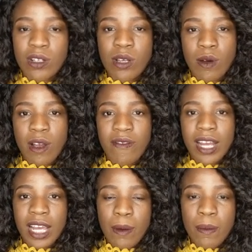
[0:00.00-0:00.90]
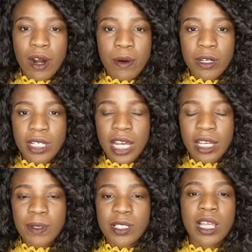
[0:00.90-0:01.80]
So if I got borrower
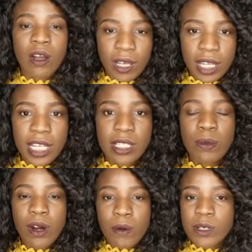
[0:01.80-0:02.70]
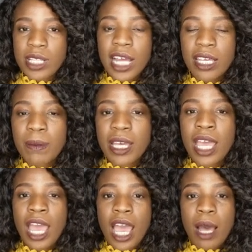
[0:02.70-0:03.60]
documents, okay, that's a borrower's document.
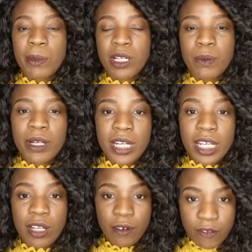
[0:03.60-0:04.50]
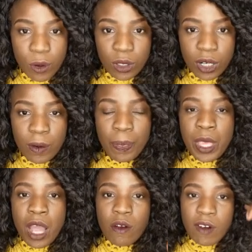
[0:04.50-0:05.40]
I'm gonna put it in our folder,
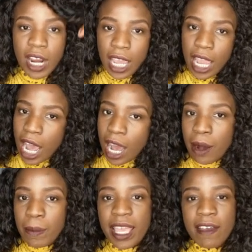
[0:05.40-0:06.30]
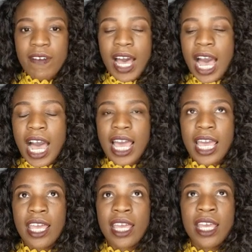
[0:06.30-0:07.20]
right? If
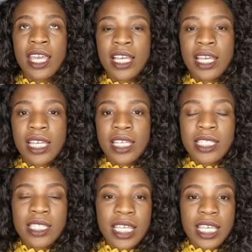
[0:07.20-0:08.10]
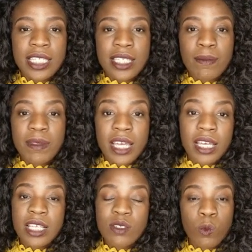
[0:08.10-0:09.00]
I see
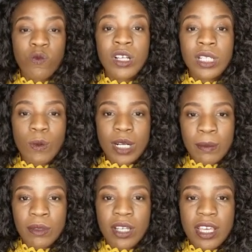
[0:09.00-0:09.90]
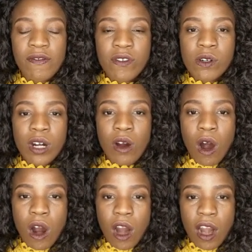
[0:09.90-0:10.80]
something, because really what I'm looking for
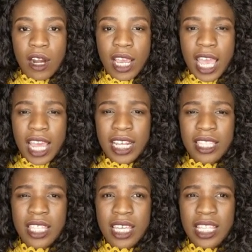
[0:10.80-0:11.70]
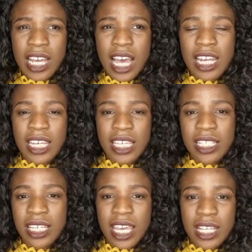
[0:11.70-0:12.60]
are anything that kind of
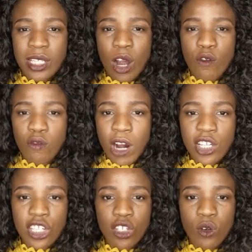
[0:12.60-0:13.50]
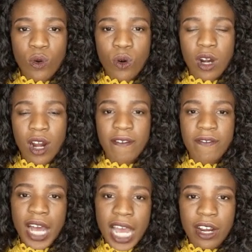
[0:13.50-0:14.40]
indicates a rush or a
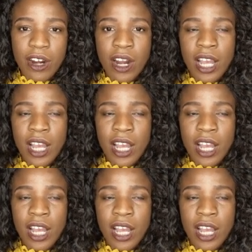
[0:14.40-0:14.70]
fire.